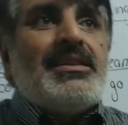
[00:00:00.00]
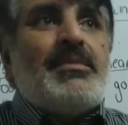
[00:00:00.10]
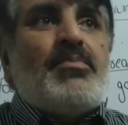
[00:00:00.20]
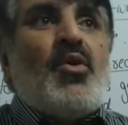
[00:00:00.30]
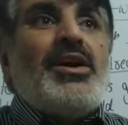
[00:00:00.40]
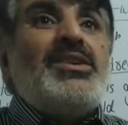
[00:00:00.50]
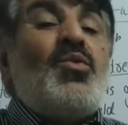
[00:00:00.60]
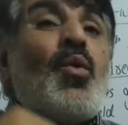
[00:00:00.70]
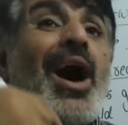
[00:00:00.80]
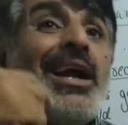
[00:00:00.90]
The poet
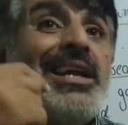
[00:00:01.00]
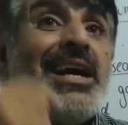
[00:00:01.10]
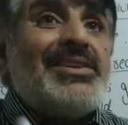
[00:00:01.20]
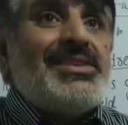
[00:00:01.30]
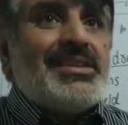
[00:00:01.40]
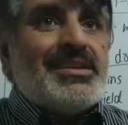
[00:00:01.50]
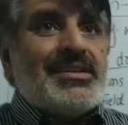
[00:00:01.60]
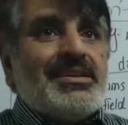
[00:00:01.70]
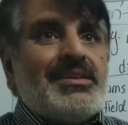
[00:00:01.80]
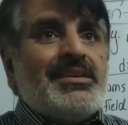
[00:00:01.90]
warned us.
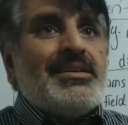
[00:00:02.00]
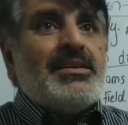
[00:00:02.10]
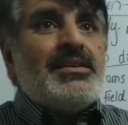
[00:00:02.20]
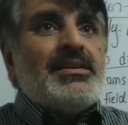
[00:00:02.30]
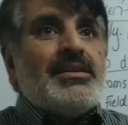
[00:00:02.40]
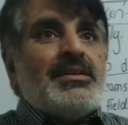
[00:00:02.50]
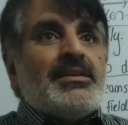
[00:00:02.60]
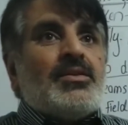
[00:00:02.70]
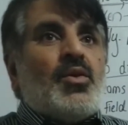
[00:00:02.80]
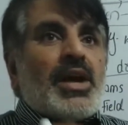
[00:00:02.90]

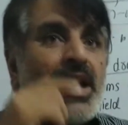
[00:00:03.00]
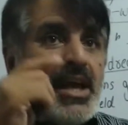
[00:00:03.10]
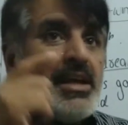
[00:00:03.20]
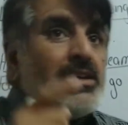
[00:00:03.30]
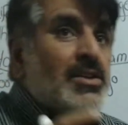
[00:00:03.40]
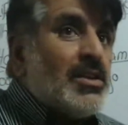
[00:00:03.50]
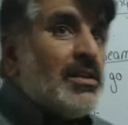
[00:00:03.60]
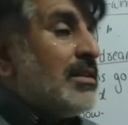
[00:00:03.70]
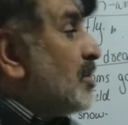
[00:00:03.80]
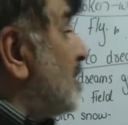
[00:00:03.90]
Okay?
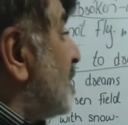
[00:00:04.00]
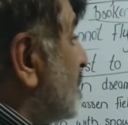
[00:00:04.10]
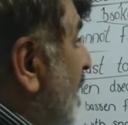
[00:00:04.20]
This is